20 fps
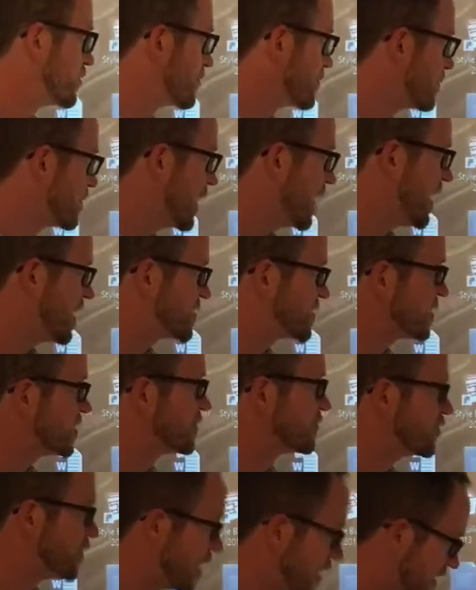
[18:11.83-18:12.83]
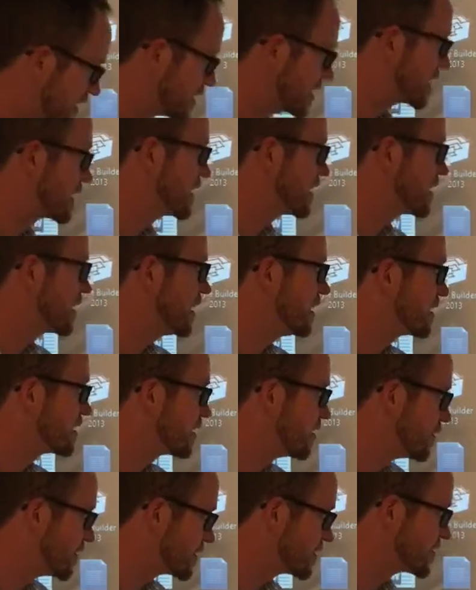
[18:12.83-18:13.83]
through the hassle of right-clicking and
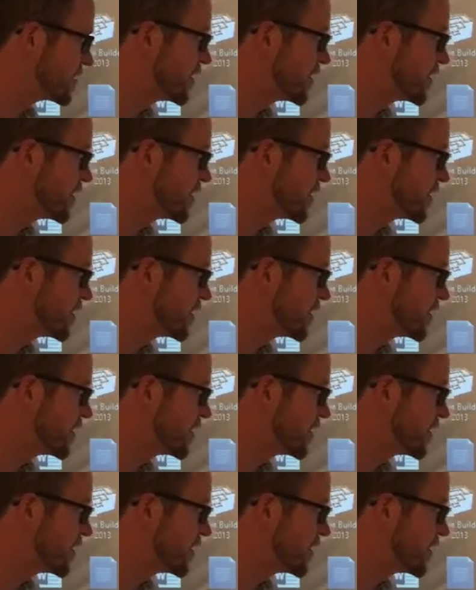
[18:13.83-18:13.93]
going